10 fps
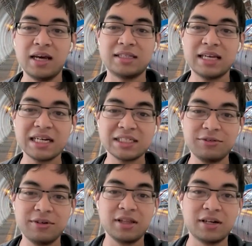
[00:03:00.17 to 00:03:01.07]
it's
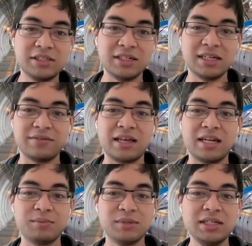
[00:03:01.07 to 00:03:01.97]
actually large enough that
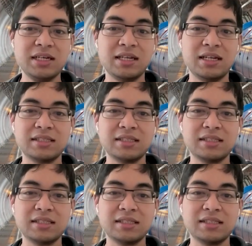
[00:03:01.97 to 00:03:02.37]
the machine